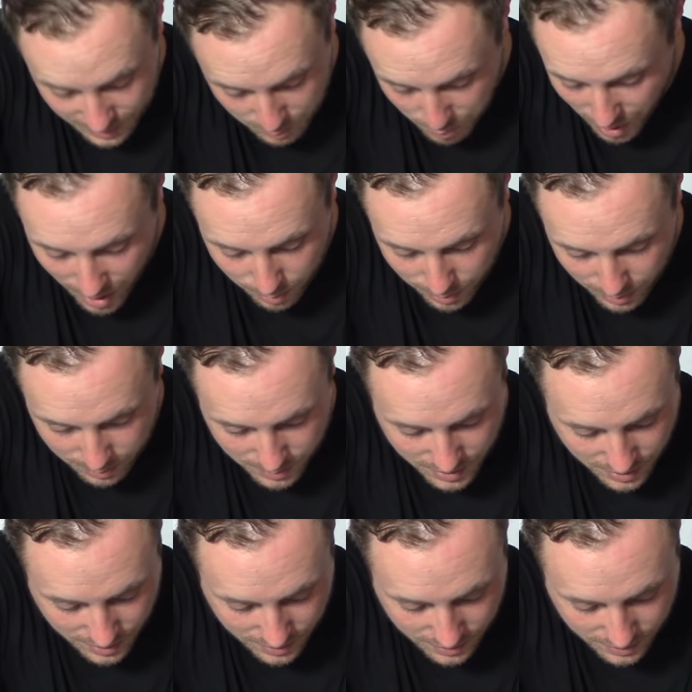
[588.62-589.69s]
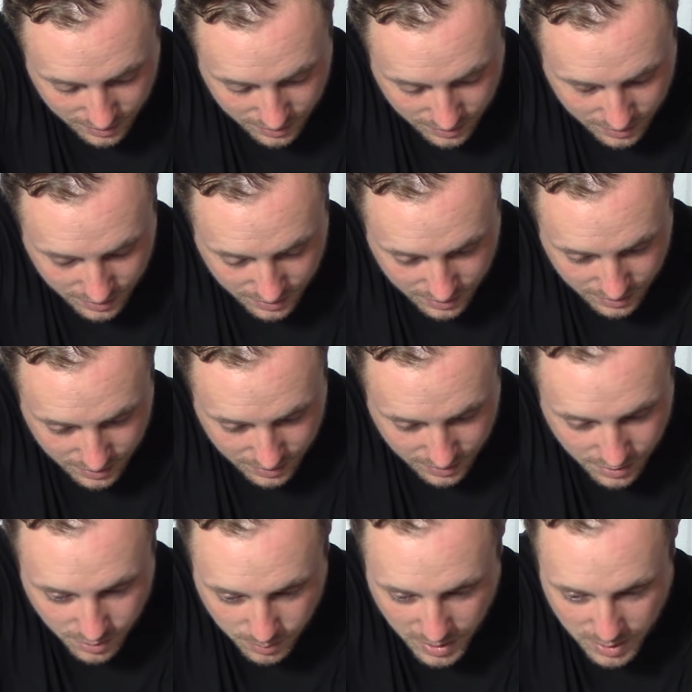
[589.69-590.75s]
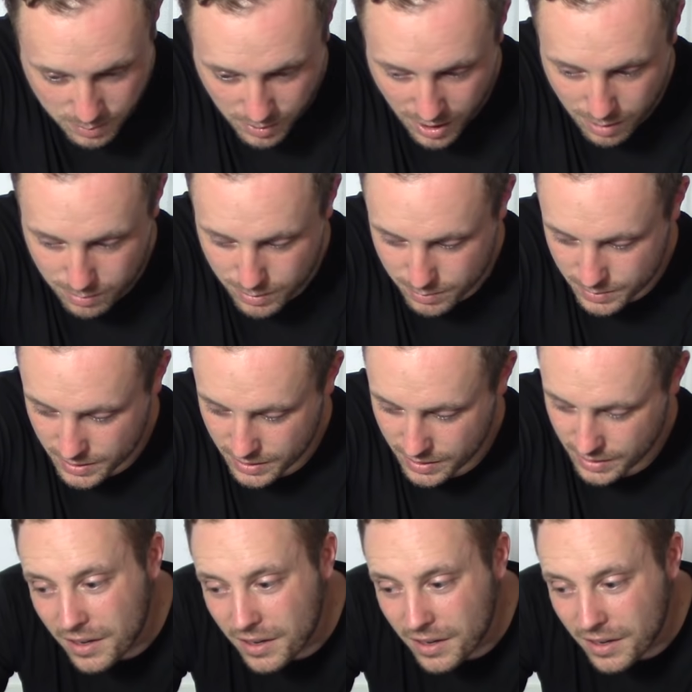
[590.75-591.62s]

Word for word: Problems. Too many problems.